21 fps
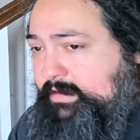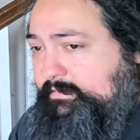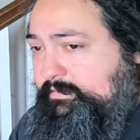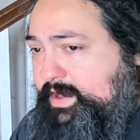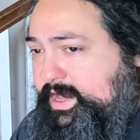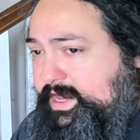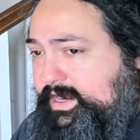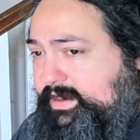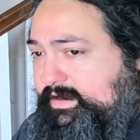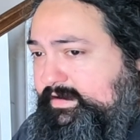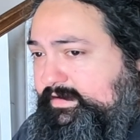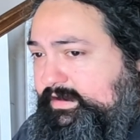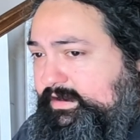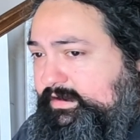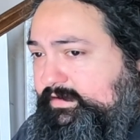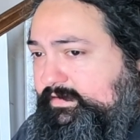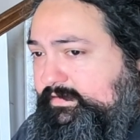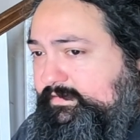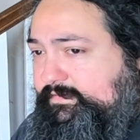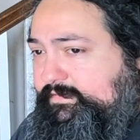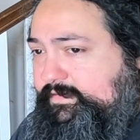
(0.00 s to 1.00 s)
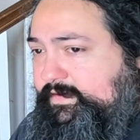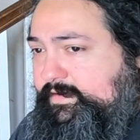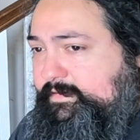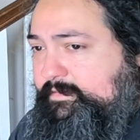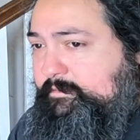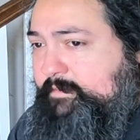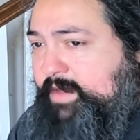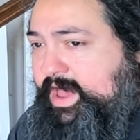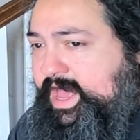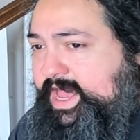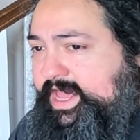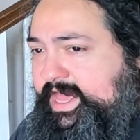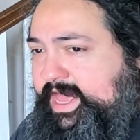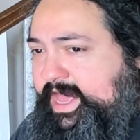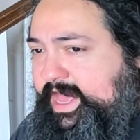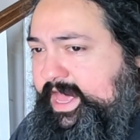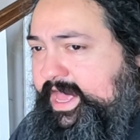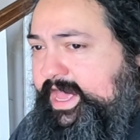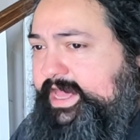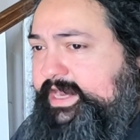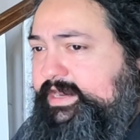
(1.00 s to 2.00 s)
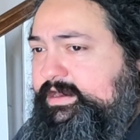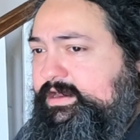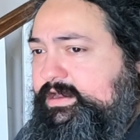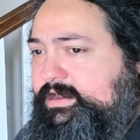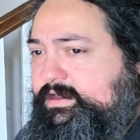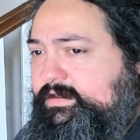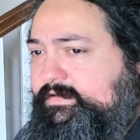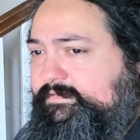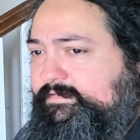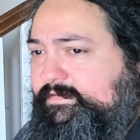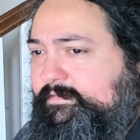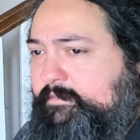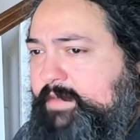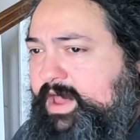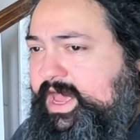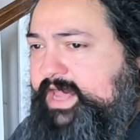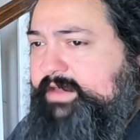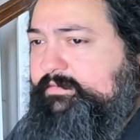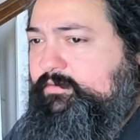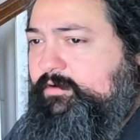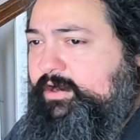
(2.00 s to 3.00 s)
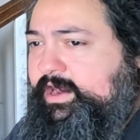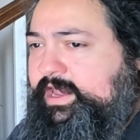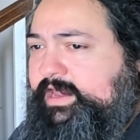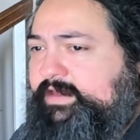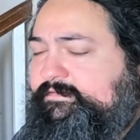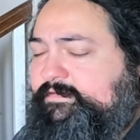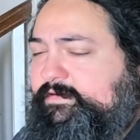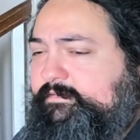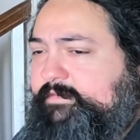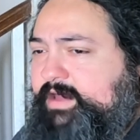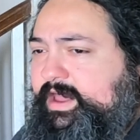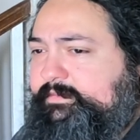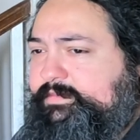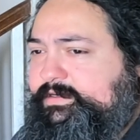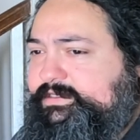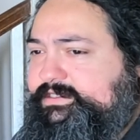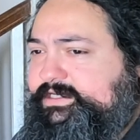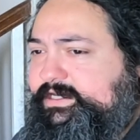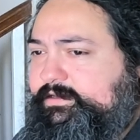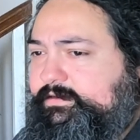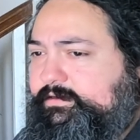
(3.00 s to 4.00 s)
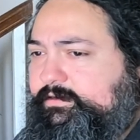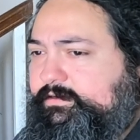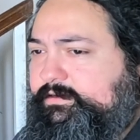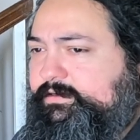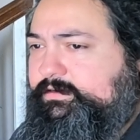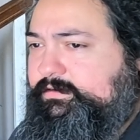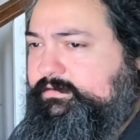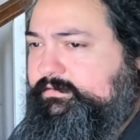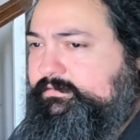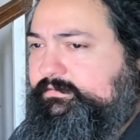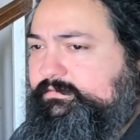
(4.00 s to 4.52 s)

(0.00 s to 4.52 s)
But for my head, for my brain, for my particular